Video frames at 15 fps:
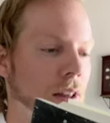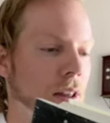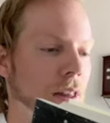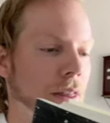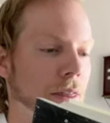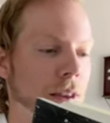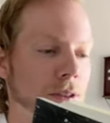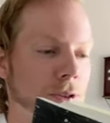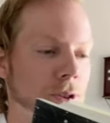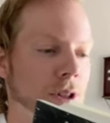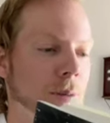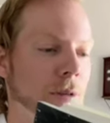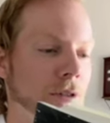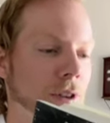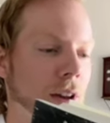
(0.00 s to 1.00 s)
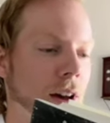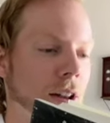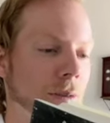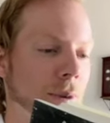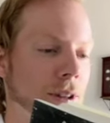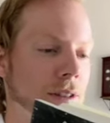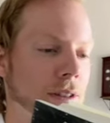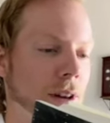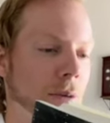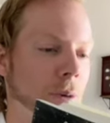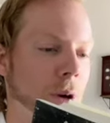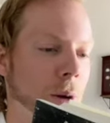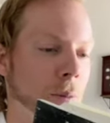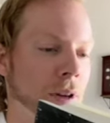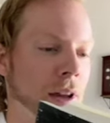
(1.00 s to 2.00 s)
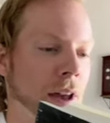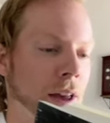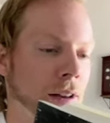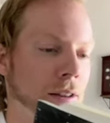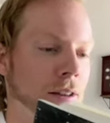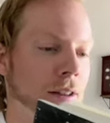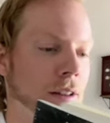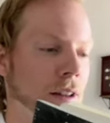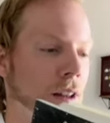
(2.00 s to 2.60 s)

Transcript: These are some of the elements that will come in handy